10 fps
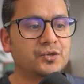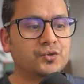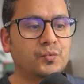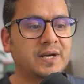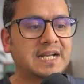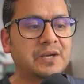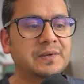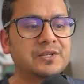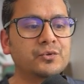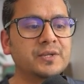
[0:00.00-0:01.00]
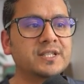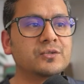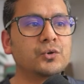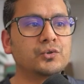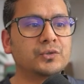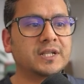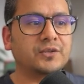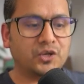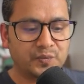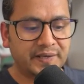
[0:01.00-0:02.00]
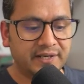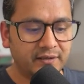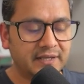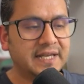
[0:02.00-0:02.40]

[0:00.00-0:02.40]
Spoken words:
So what I will do is go to the terminal